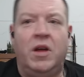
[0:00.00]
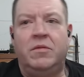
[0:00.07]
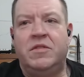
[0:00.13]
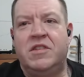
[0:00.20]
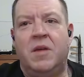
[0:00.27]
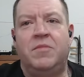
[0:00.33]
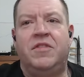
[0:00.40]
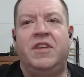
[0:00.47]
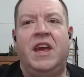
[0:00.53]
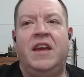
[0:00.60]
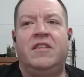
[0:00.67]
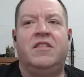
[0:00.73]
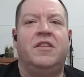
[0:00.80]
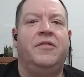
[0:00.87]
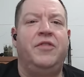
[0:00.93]
some say it's
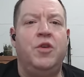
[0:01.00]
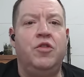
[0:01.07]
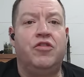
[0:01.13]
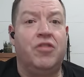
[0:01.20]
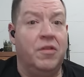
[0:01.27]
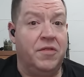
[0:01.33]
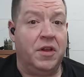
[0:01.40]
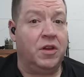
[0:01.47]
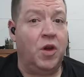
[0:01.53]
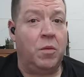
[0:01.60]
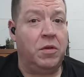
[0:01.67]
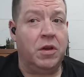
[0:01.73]
the future of the global